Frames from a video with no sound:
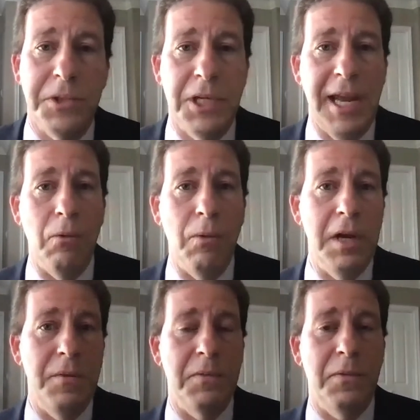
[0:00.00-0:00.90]
but to get
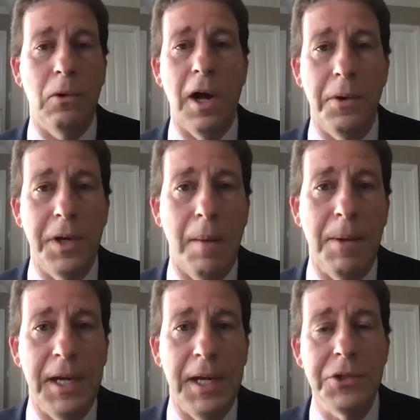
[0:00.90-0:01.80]
rid of it for other
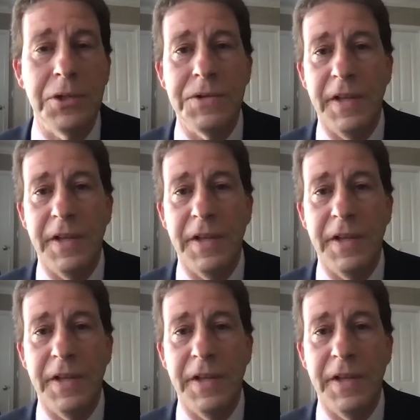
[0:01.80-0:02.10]
nominations.